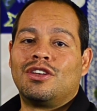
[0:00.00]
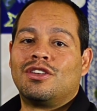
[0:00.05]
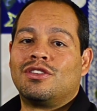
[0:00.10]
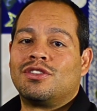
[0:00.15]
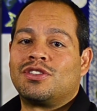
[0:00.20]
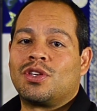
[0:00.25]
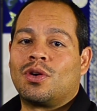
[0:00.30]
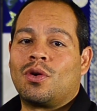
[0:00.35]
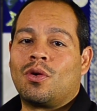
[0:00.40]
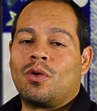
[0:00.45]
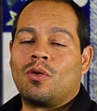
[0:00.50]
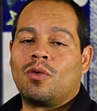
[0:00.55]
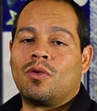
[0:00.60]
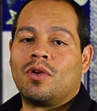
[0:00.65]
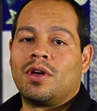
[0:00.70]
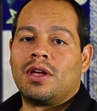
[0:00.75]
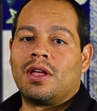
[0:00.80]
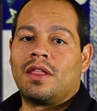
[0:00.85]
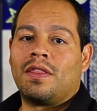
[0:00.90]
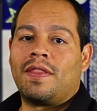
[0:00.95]
so
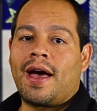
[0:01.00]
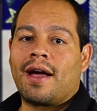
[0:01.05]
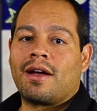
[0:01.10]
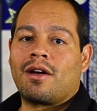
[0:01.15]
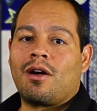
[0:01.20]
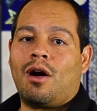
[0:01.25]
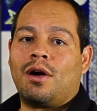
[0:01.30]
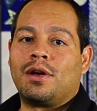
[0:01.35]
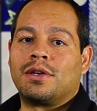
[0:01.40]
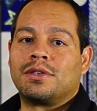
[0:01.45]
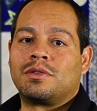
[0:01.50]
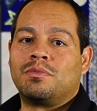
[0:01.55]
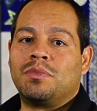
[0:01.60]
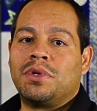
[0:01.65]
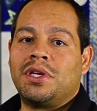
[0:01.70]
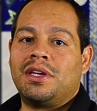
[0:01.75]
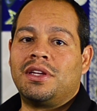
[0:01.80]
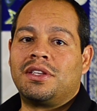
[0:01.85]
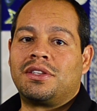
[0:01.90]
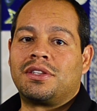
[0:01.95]
that caused
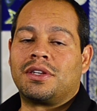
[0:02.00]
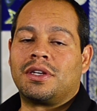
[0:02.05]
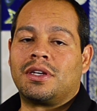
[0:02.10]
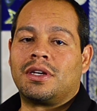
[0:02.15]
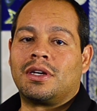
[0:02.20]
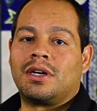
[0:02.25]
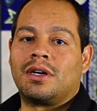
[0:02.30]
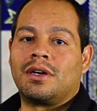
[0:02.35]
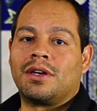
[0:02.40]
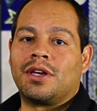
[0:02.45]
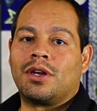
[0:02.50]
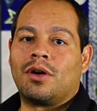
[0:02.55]
me to